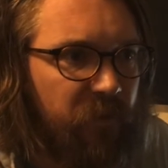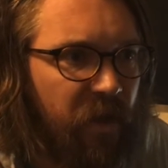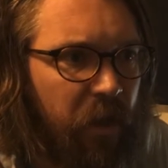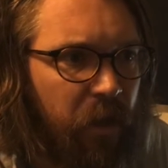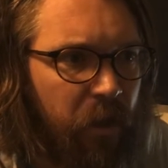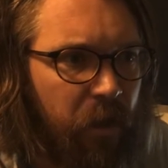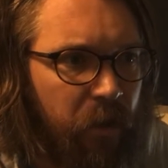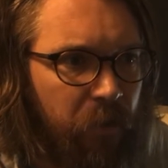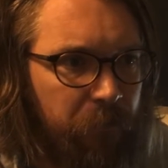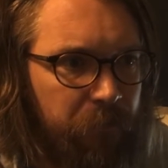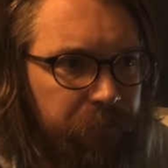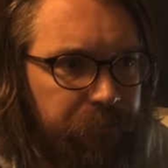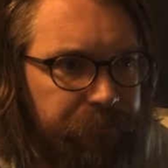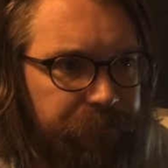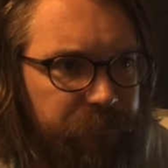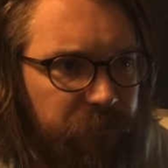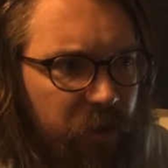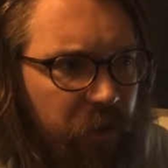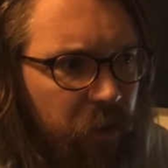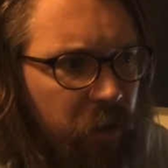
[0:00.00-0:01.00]
Um,
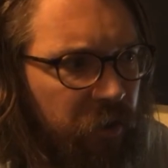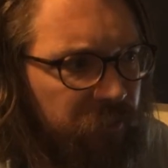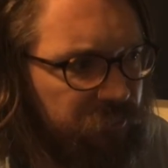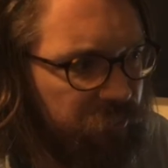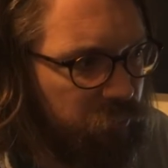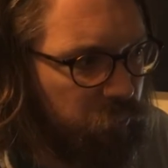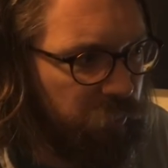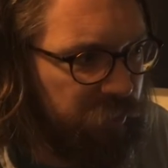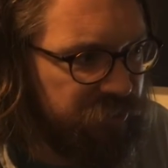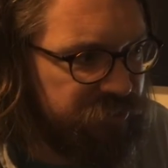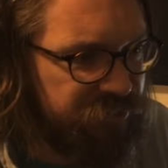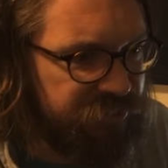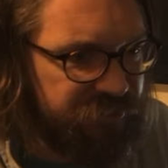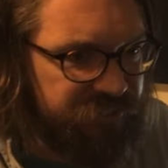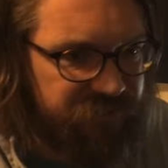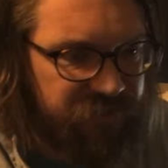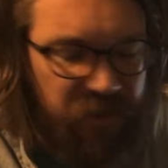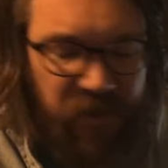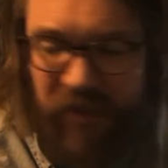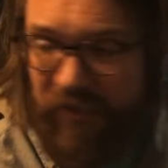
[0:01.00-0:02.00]
other
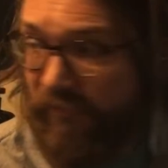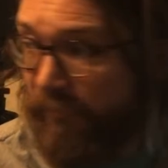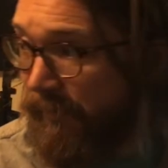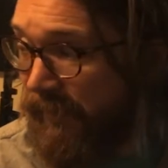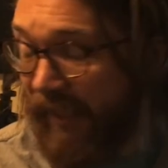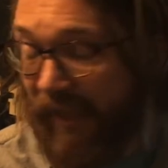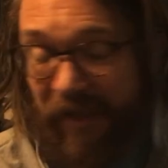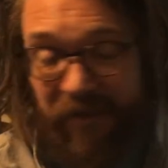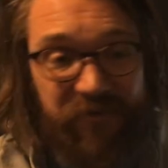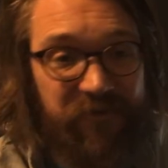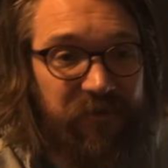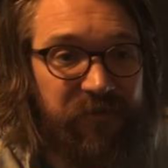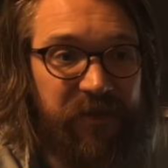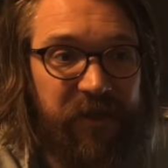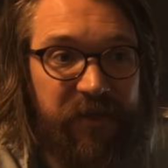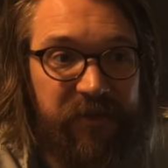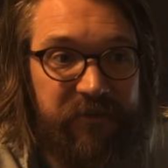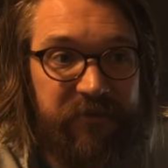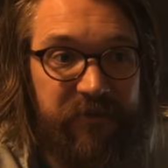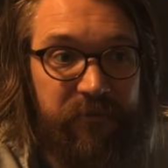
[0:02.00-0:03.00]
questions. Somebody asked if they
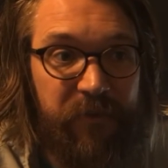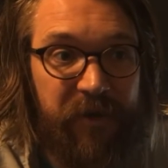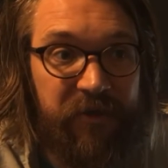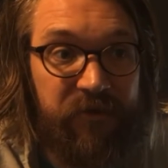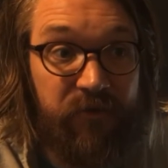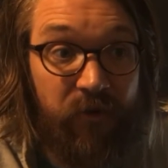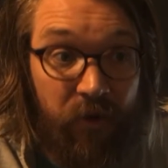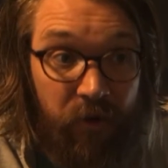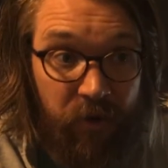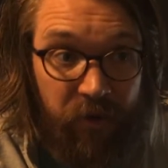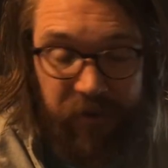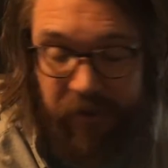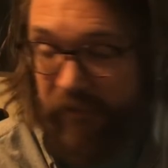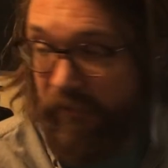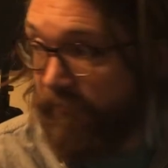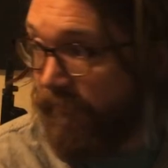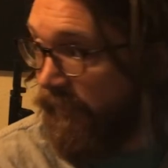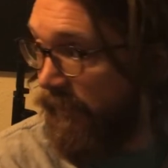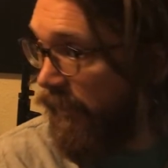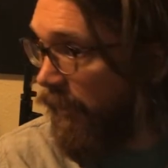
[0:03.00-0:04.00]
could see my dog in
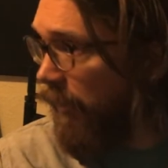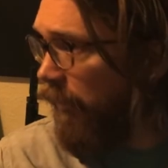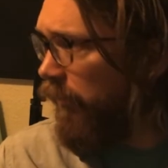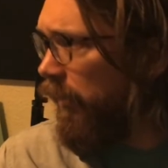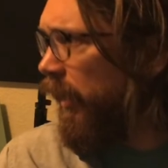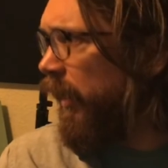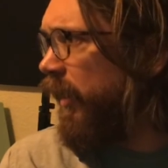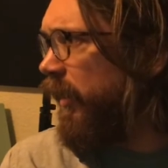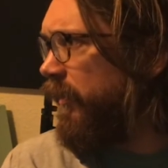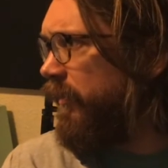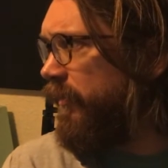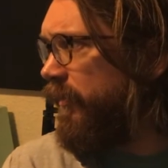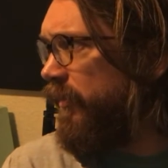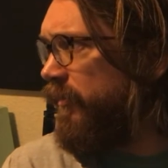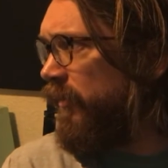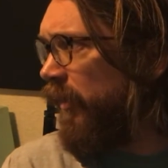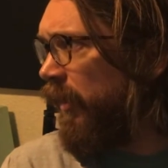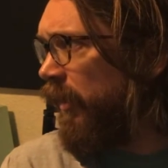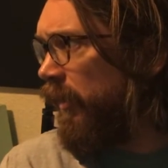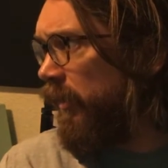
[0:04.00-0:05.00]
the video. Uh, the
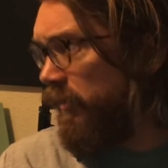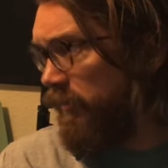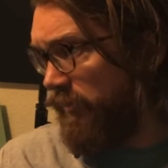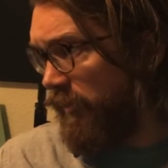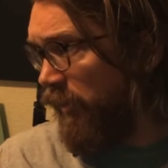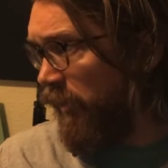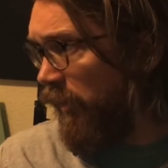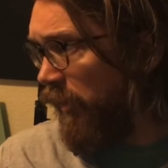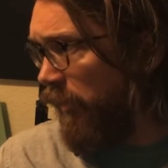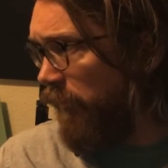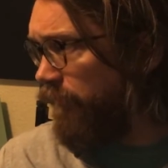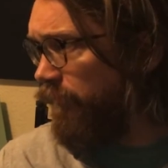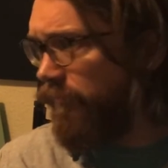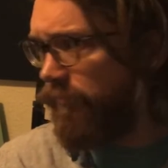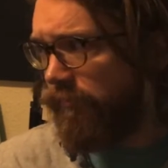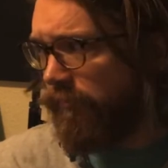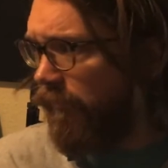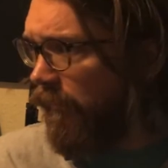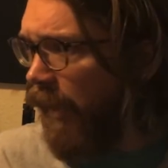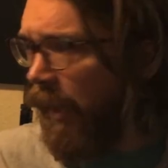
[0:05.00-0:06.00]
dogs are,
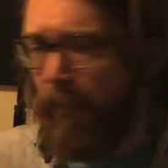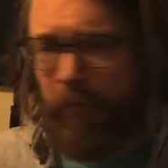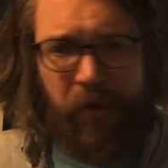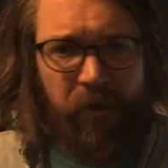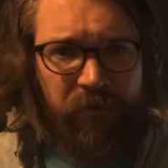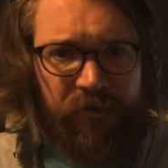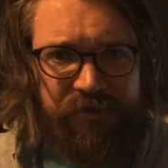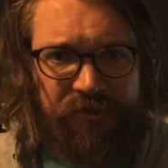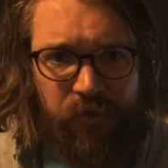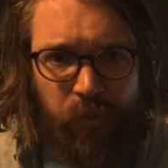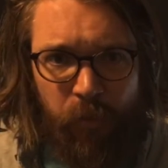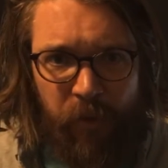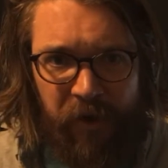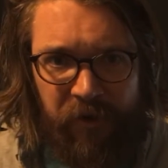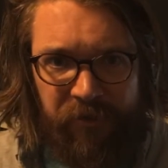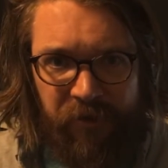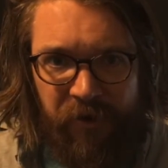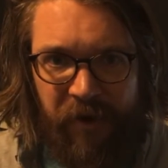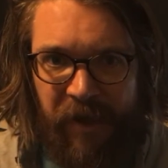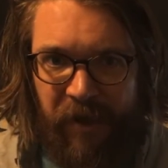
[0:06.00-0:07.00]
I'm not really sure
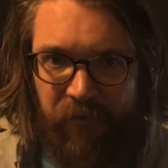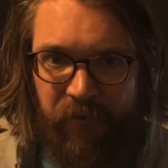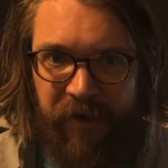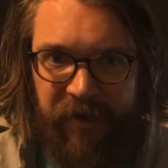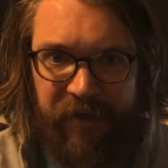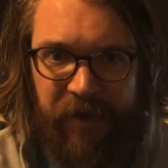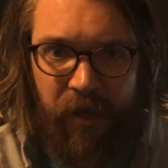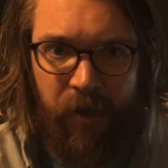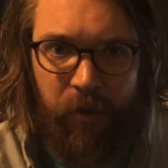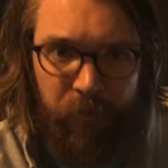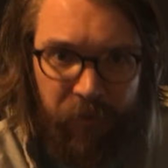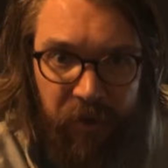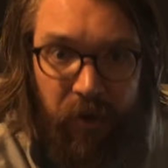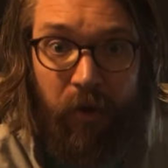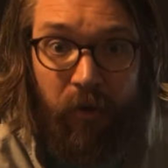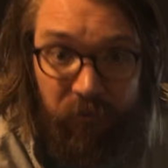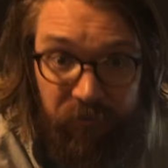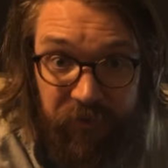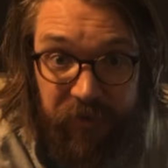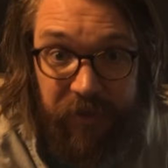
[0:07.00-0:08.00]
where they're at right now, but
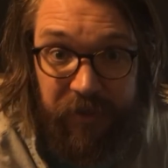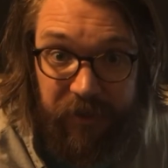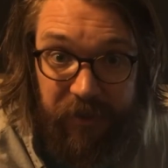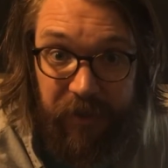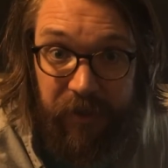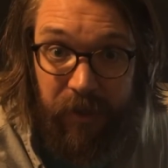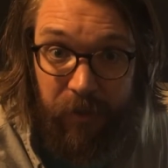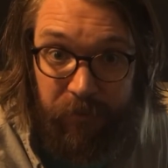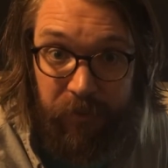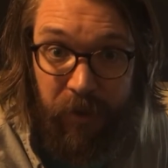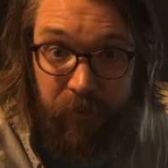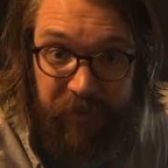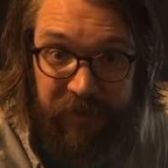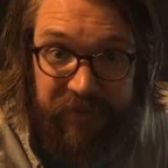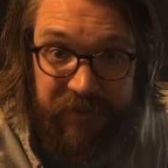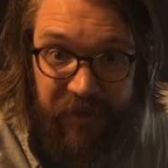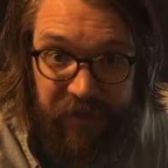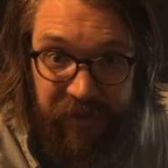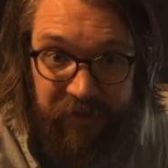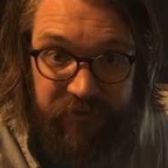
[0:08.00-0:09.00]
hopefully in upcoming
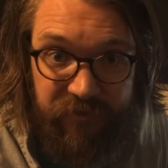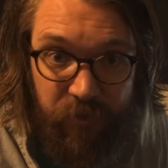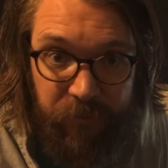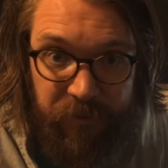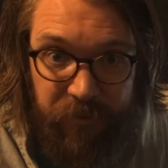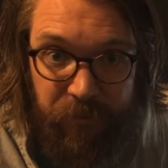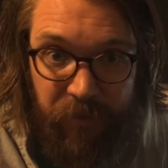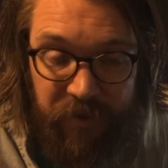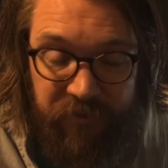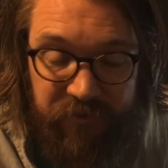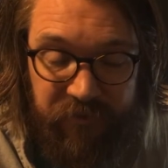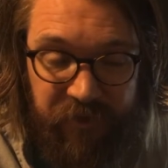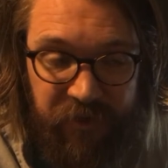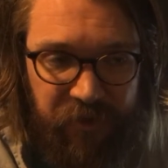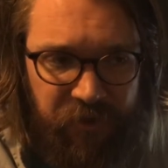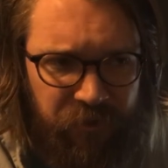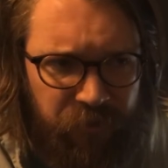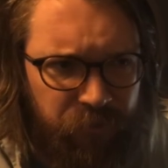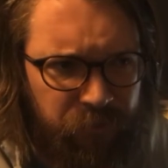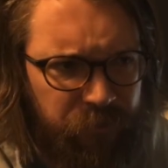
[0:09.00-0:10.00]
days they'll be bustling
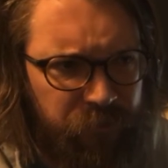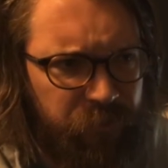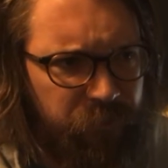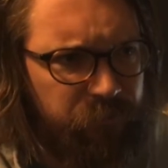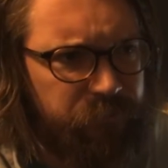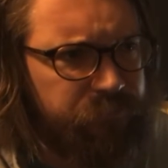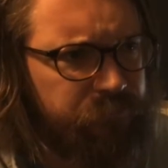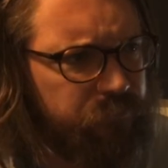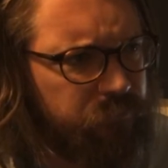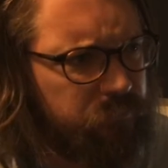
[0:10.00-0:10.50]
into the room.